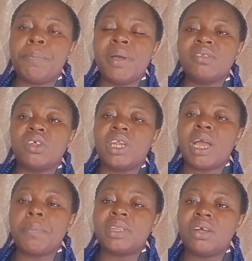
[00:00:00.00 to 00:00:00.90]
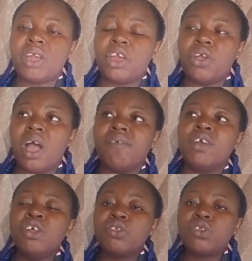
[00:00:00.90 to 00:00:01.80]
depends on the capital that you have.
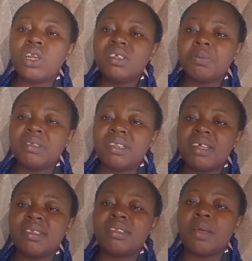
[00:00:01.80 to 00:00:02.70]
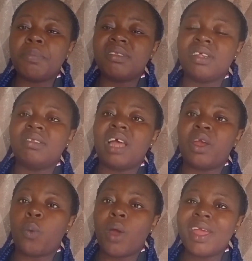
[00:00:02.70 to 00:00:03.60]
So this business is a business
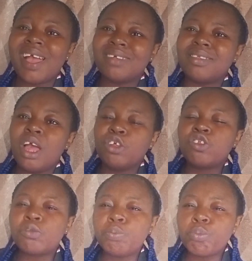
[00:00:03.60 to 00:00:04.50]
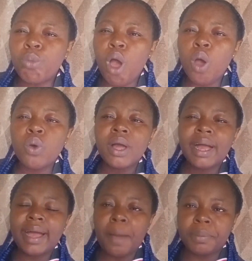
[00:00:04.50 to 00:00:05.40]
that requires small
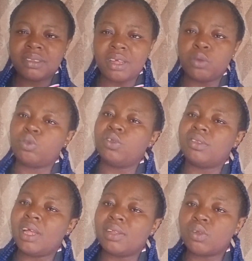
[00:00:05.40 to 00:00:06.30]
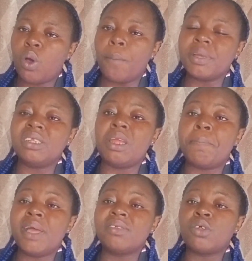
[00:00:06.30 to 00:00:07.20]
capital to start up. It
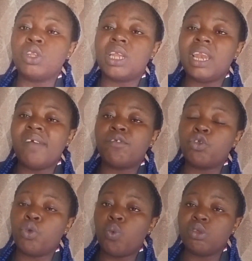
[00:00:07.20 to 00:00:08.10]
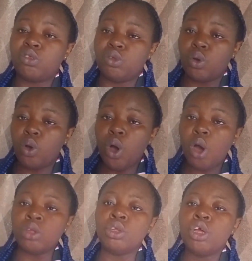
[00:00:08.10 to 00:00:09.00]
depends on the level you want your
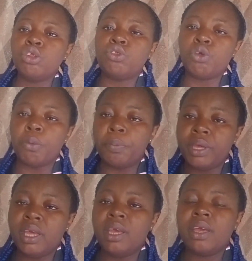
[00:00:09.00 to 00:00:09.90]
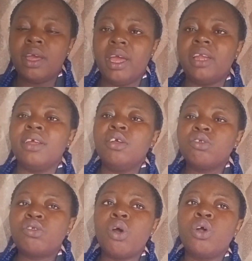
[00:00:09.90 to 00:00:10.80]
own to be in.
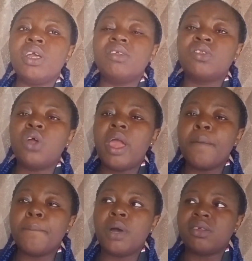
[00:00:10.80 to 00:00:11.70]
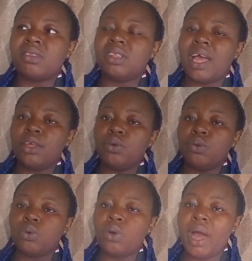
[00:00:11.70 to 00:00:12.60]
So it's not a must that
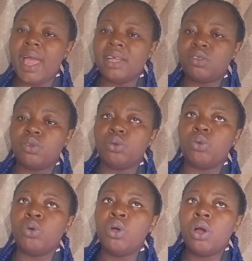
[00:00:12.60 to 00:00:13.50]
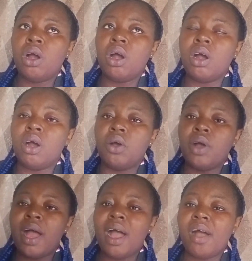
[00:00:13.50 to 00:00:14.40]
you go ahead to
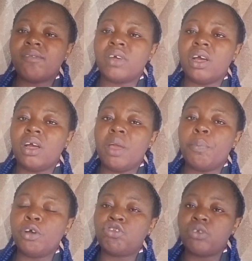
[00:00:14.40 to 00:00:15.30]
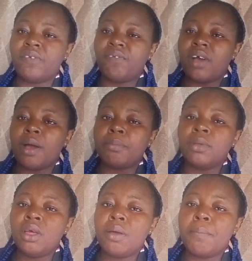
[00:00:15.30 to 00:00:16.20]
have a poultry
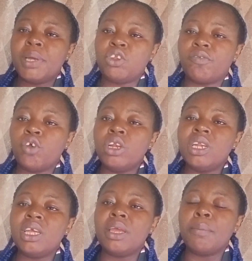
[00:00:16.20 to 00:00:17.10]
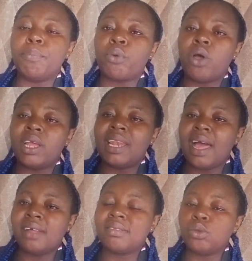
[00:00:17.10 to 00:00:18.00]
farm made of only
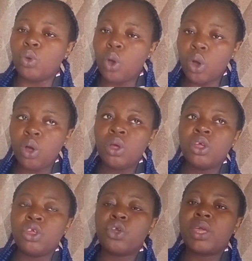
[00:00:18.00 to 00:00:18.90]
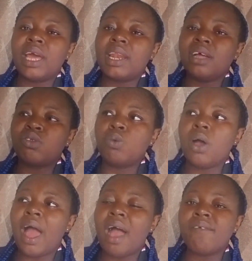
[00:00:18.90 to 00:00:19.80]
broilers. No, you can as
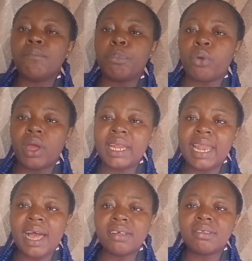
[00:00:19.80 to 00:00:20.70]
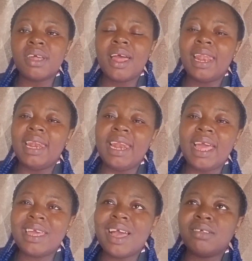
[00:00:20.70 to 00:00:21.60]
well have broilers,
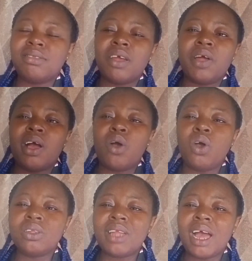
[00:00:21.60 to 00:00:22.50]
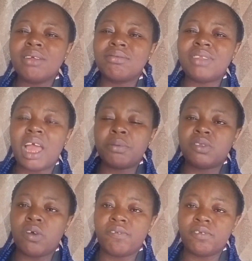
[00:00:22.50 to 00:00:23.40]
layers. There are other
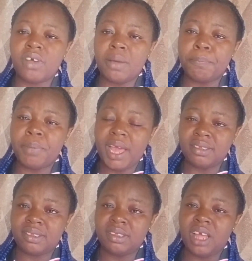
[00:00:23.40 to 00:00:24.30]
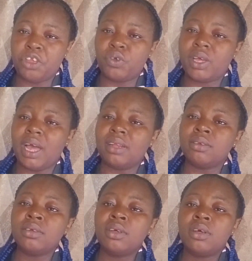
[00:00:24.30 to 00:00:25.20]
types of birds that you
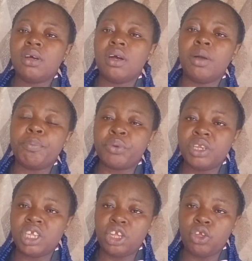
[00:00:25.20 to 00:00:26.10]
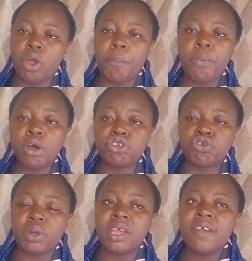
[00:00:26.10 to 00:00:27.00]
can breed in your
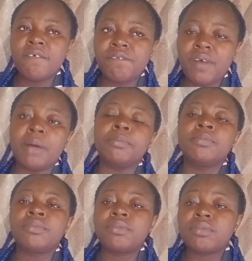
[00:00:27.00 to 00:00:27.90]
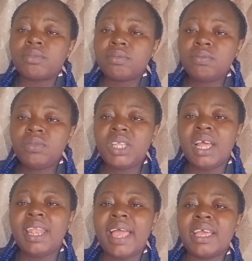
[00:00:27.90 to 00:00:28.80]
poultry farm.
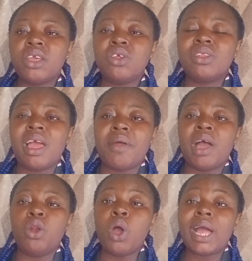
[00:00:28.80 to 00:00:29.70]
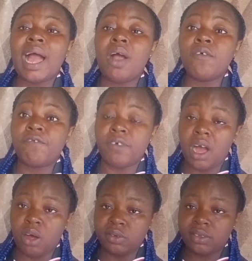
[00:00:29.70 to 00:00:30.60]
Like there are local
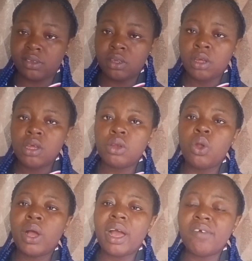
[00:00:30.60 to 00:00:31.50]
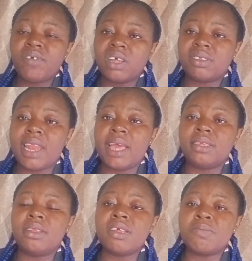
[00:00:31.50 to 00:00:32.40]
fowls
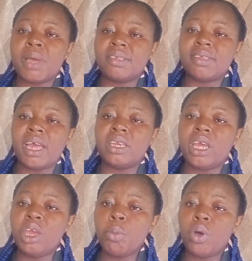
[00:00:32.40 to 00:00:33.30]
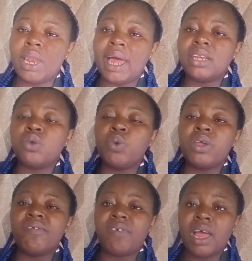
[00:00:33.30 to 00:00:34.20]
like this my side, the Igbo land.
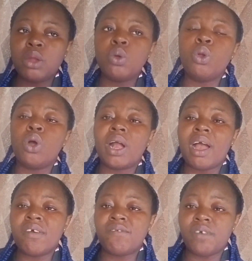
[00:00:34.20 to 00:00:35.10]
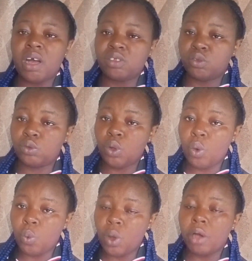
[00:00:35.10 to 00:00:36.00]
We value local fowls
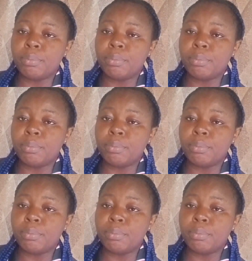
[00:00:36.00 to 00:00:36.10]
so well